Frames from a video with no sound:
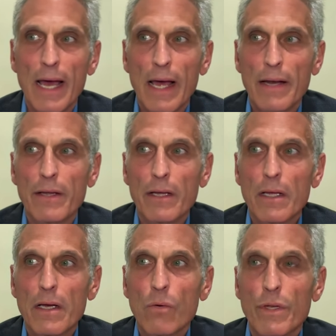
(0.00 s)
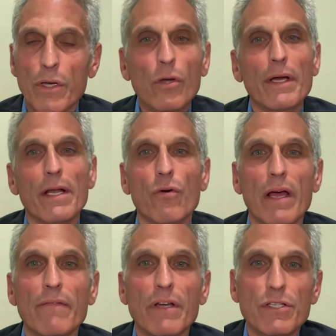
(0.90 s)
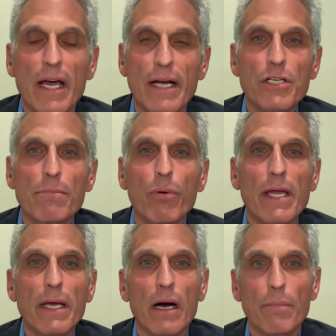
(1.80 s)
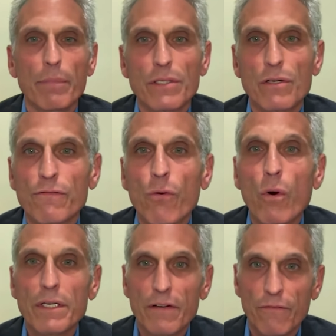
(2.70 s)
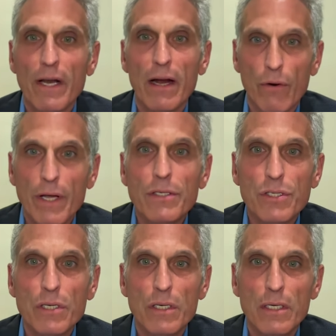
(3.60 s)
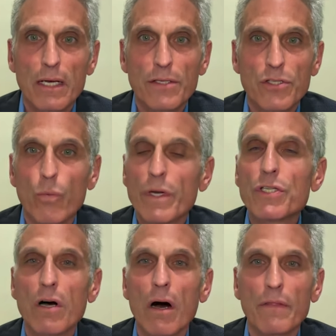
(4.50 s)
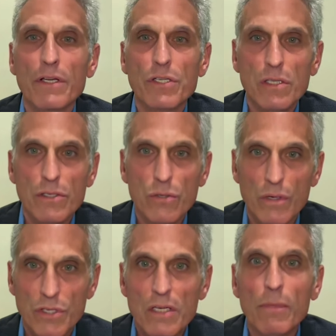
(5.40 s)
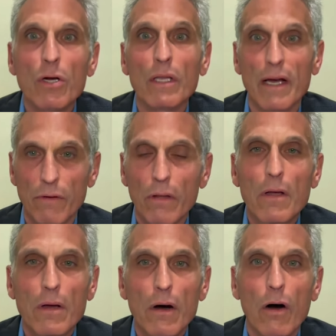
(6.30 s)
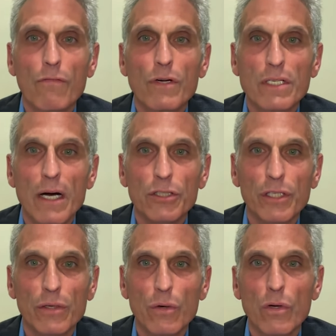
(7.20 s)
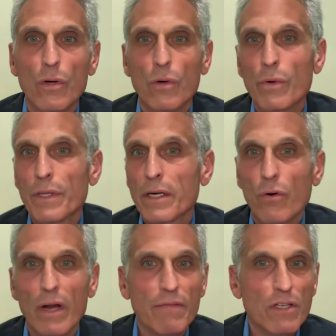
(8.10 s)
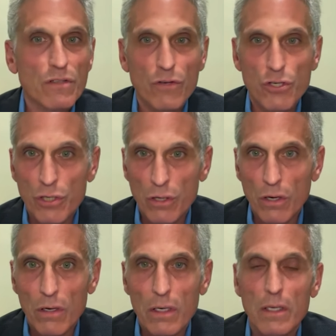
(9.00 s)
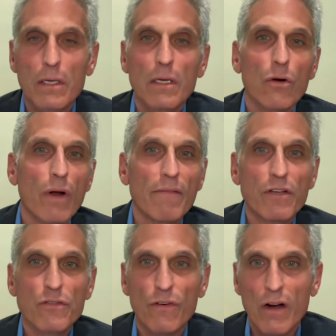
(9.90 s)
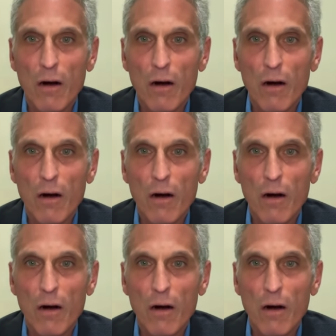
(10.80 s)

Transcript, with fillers: And when you look at cravings, they actually break it up into four different areas. And so we saw this sort of similar level of reduction within cravings for sugar, cravings for